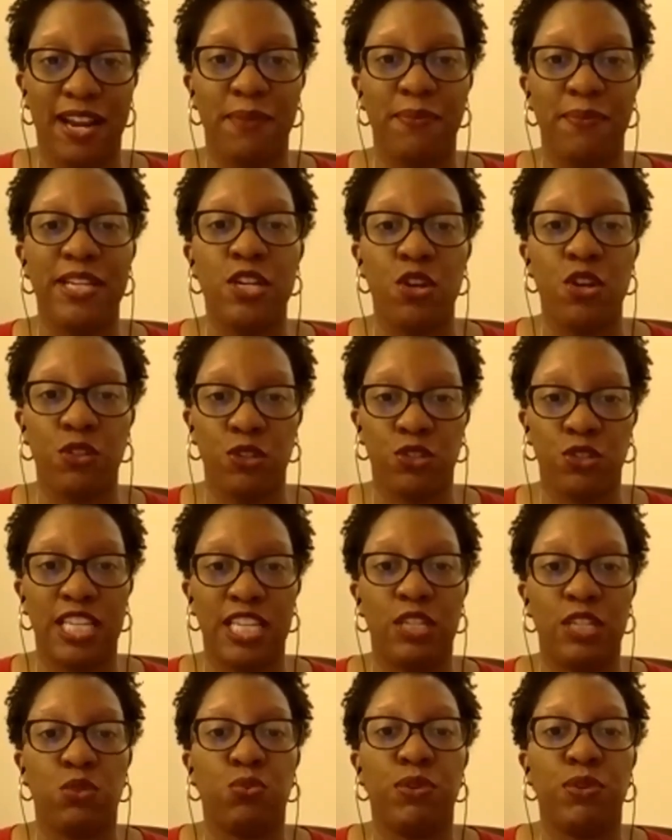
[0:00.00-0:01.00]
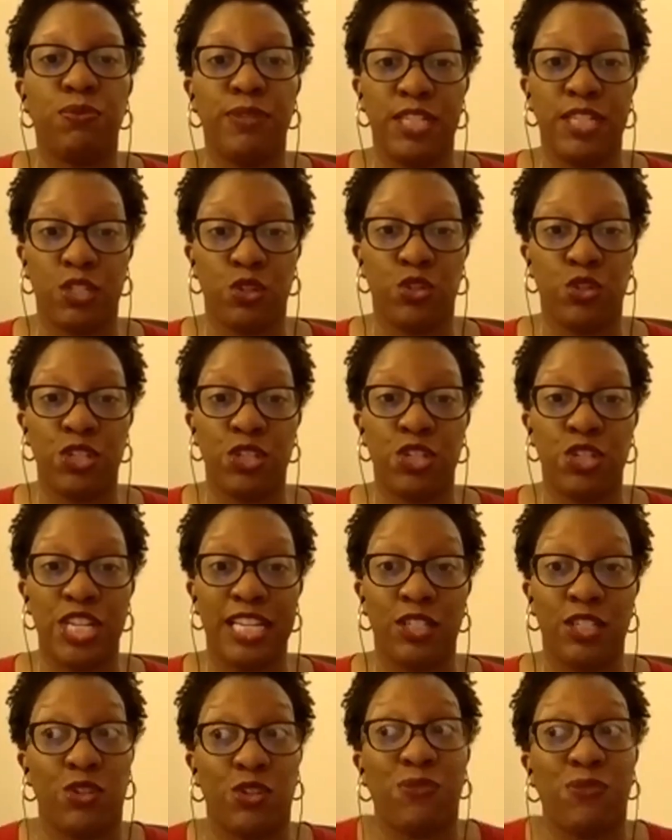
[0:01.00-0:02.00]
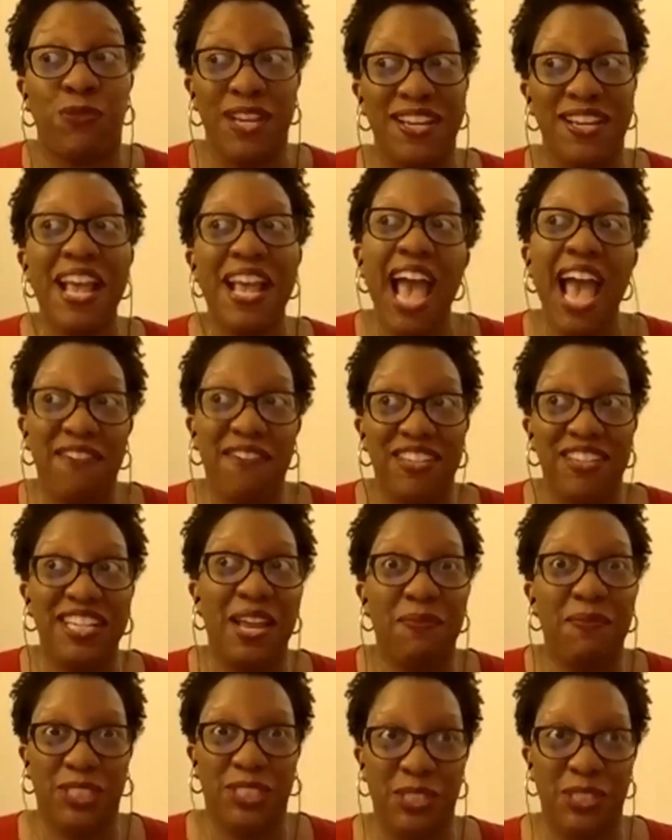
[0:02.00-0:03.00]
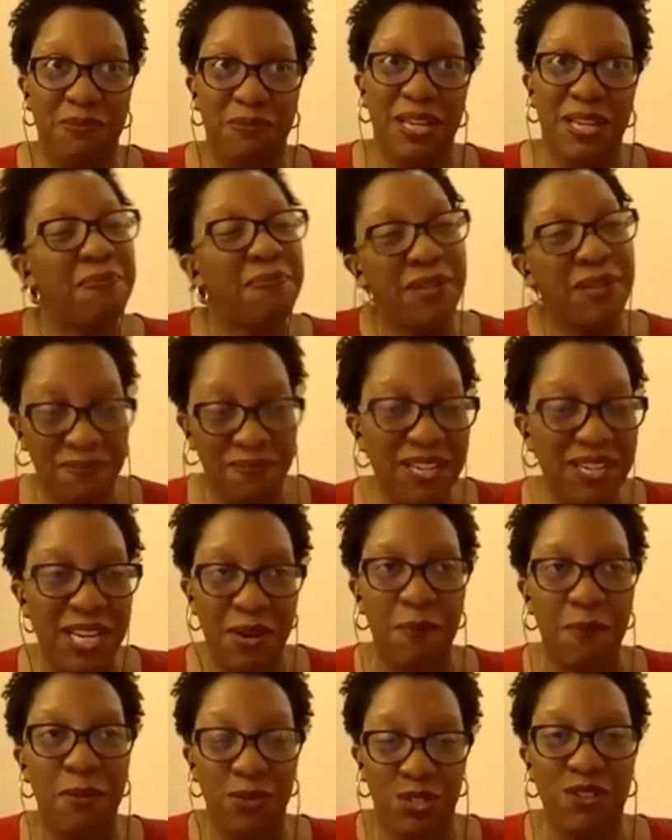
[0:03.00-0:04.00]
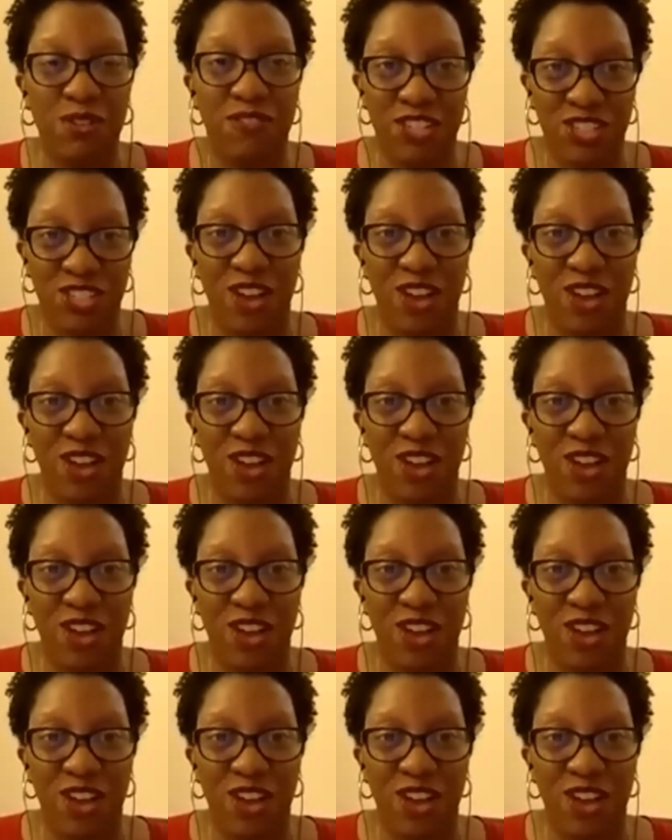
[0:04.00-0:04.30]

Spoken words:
We know those things, we research those things, or if we haven't yet, we should be, but most of us